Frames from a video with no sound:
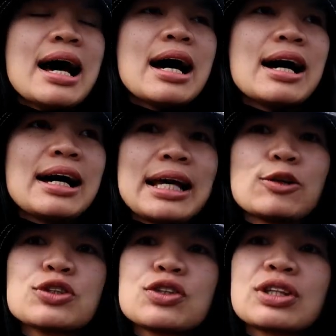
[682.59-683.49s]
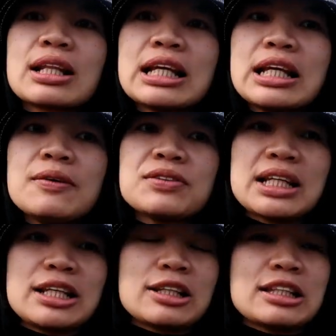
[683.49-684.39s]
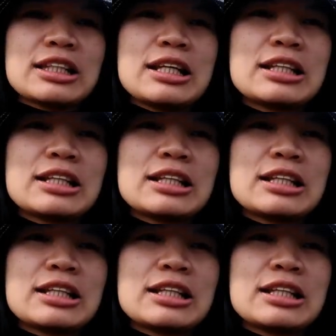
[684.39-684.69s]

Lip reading: and also the leaves they